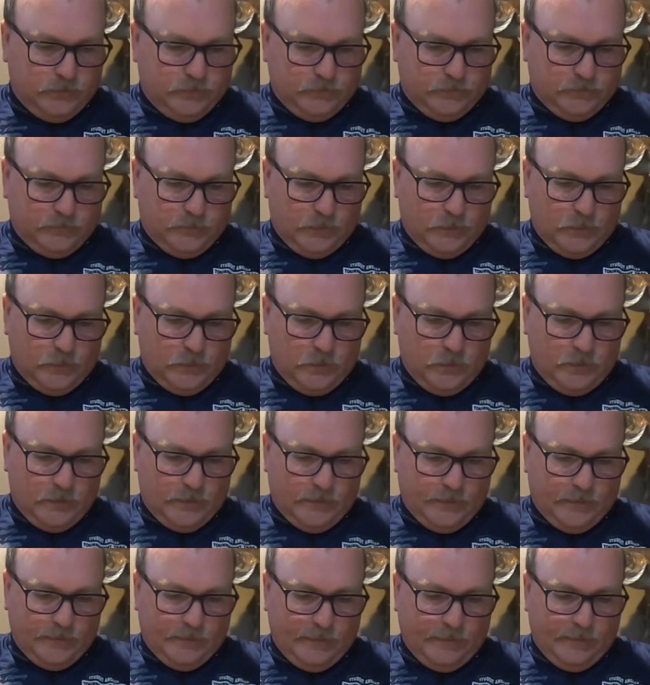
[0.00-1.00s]
So
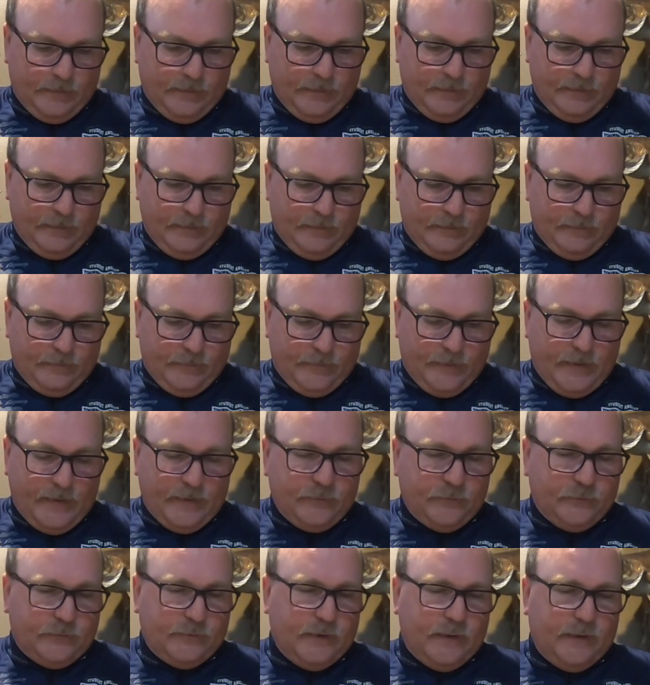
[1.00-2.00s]
the
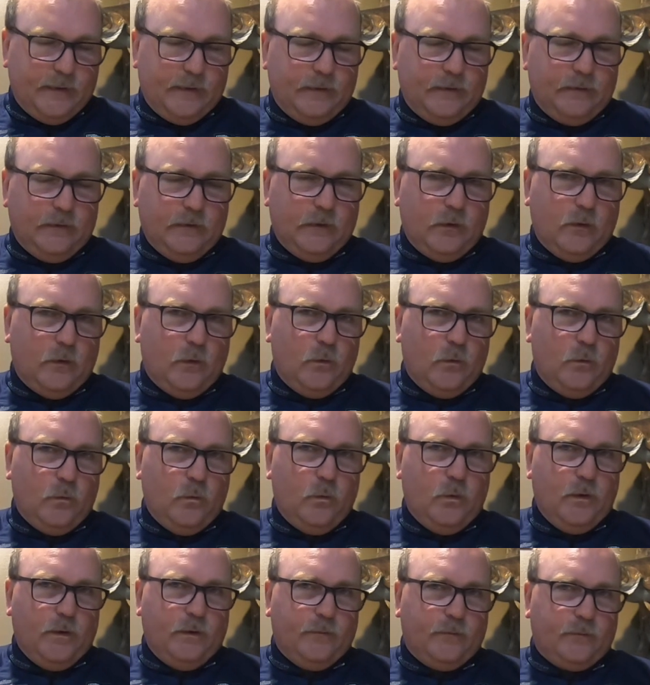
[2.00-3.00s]
next thing, you know,
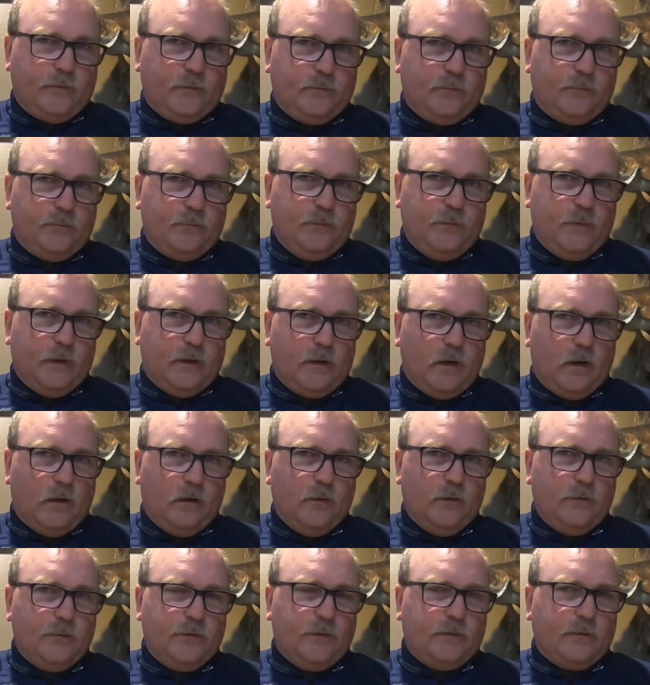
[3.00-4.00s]
when the
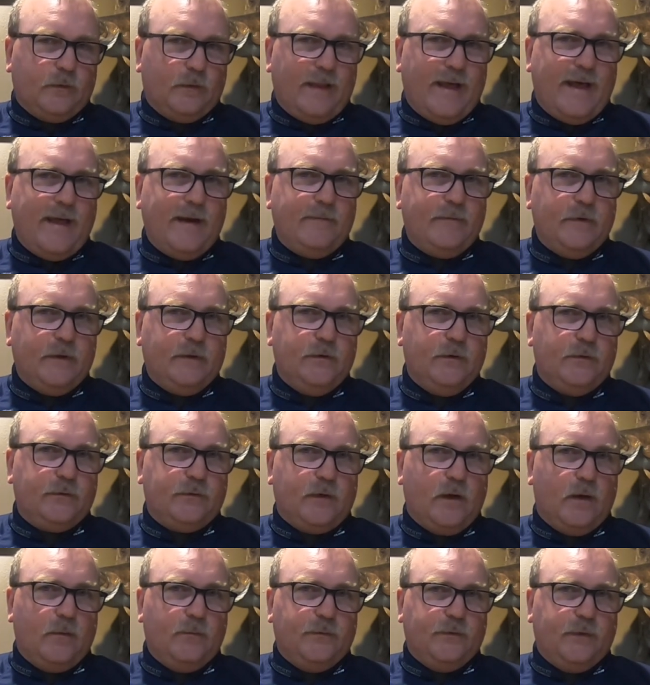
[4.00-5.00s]
colors is a lot of it
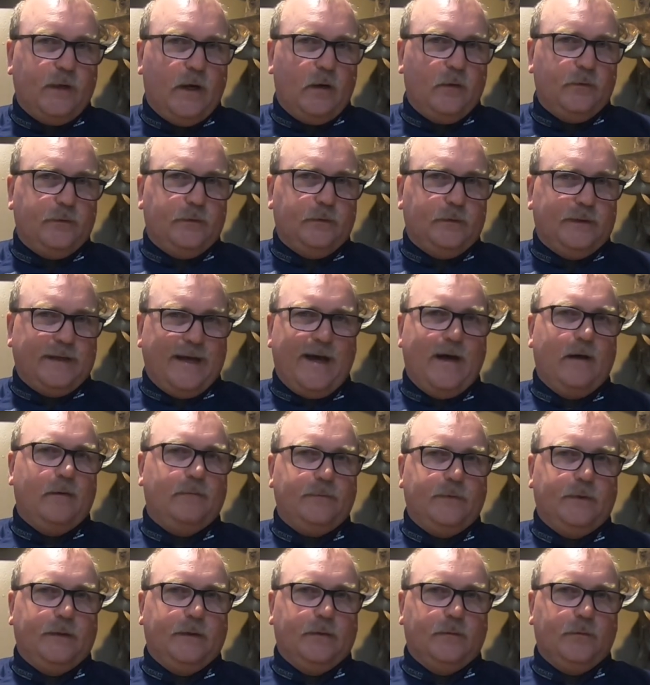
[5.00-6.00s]
just comes down to
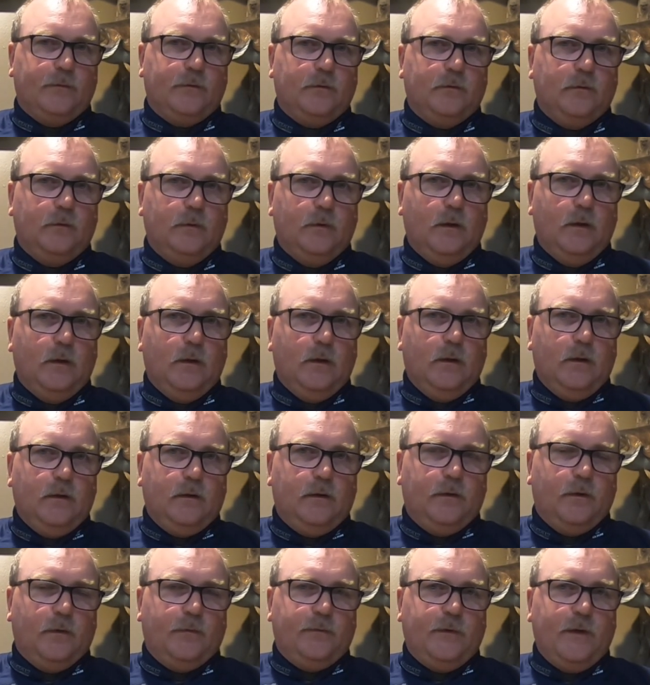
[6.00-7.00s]
confidence.
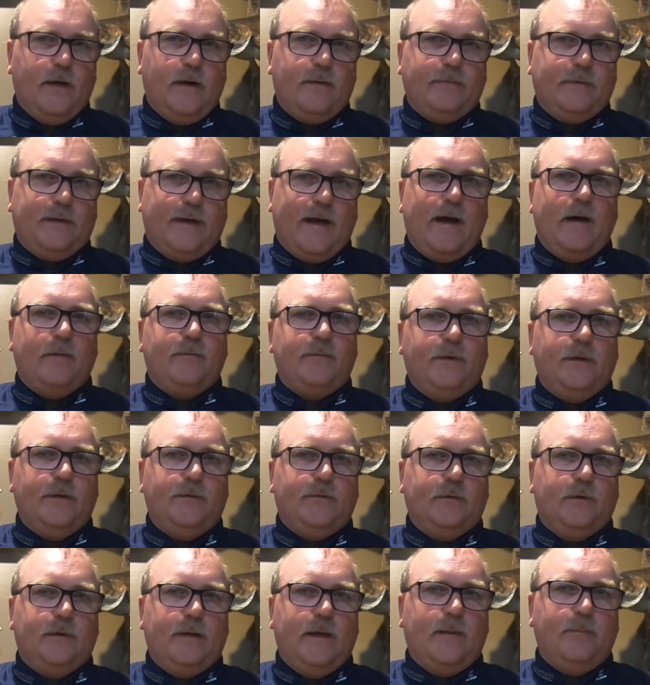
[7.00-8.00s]
You know, if you have
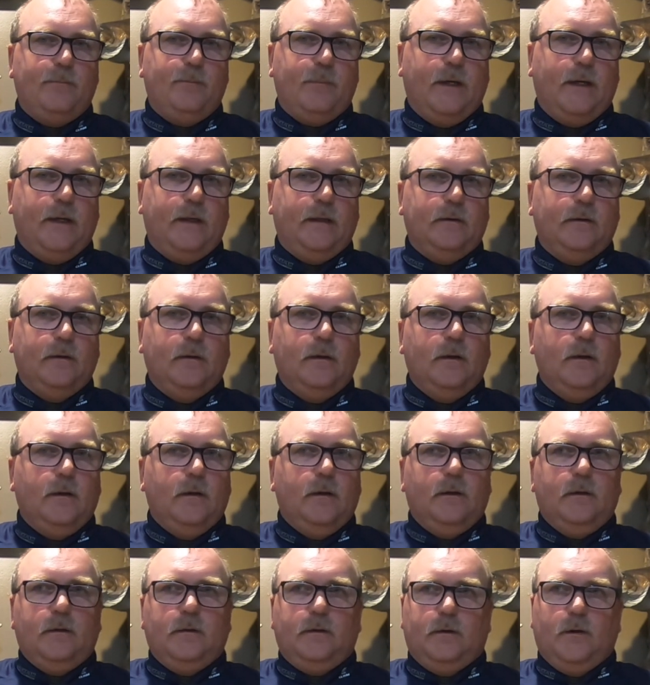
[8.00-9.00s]
confidence in that bait,
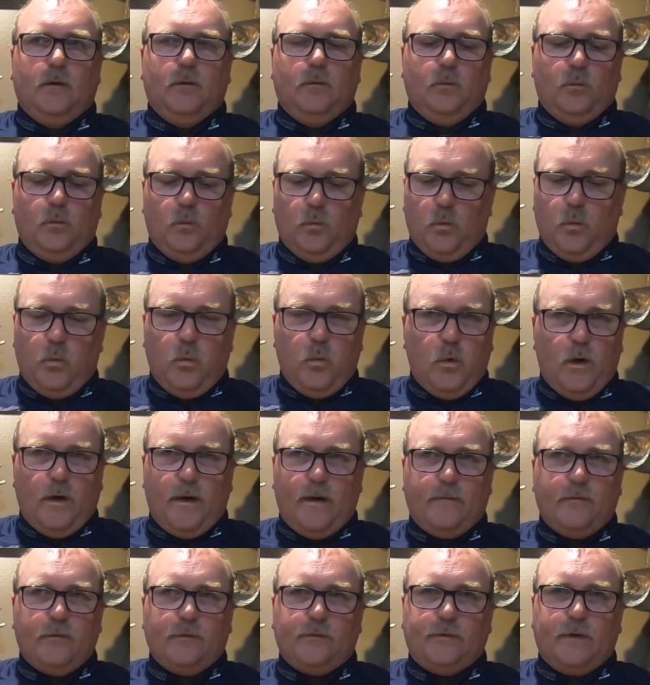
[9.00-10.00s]
you know,
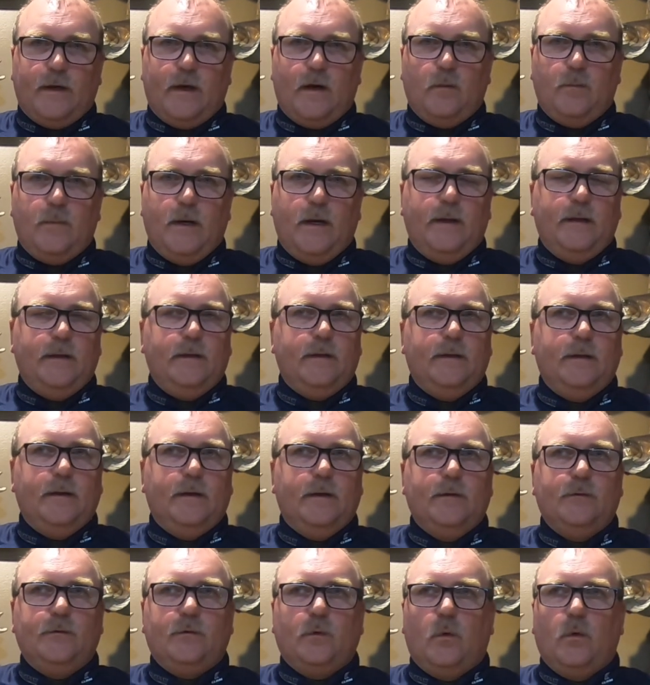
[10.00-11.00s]
whatever style bait it
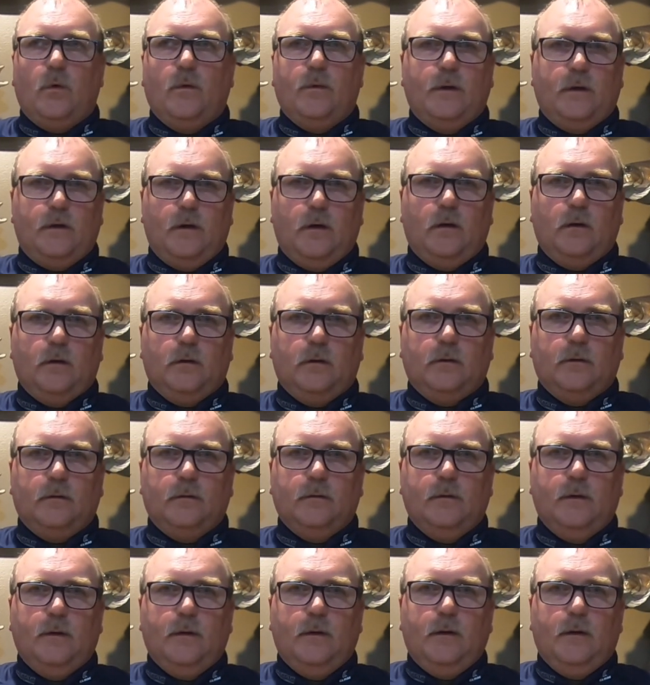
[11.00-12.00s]
is or the color,
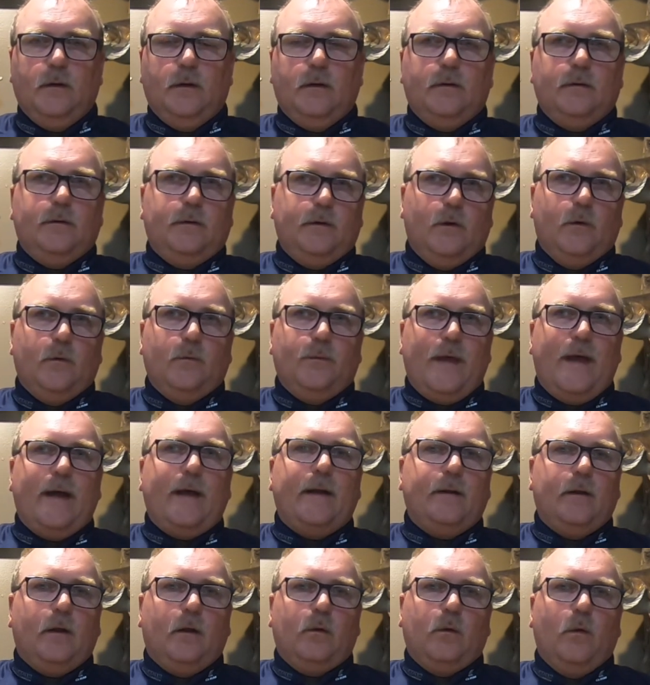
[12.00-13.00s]
you know,
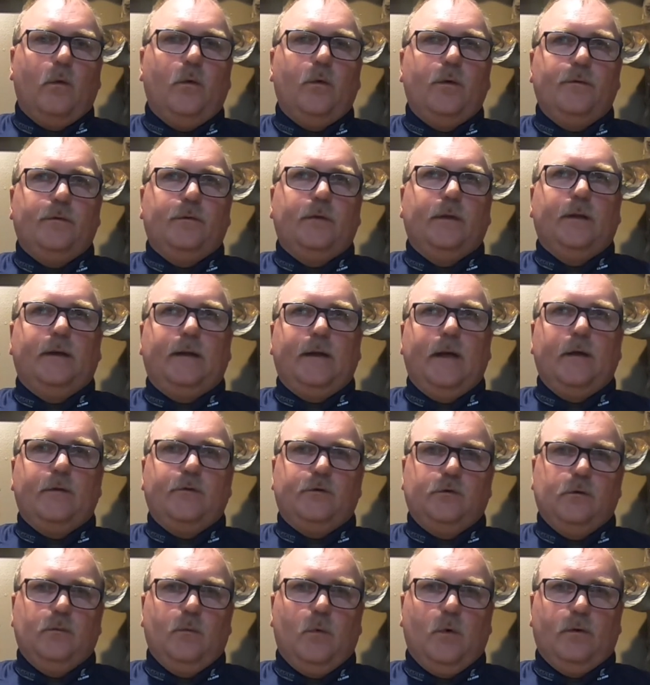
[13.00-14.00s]
that alone is going to
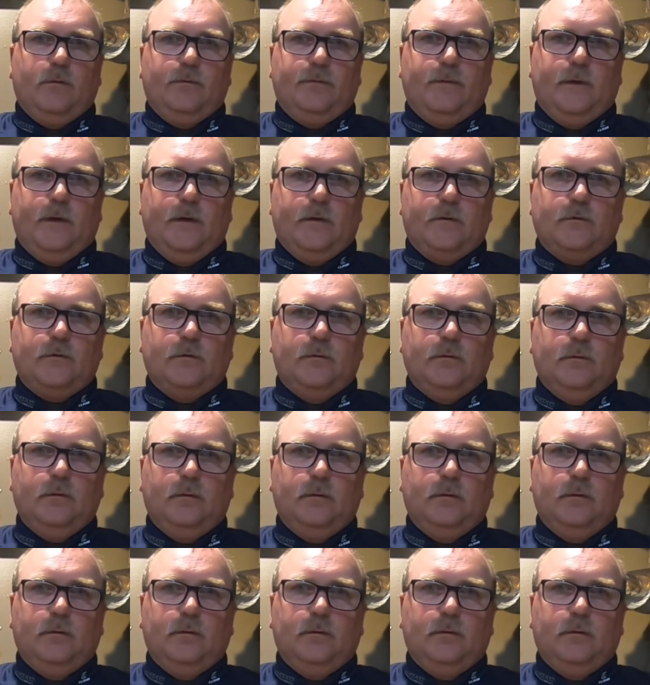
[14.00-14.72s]
catch you more fish.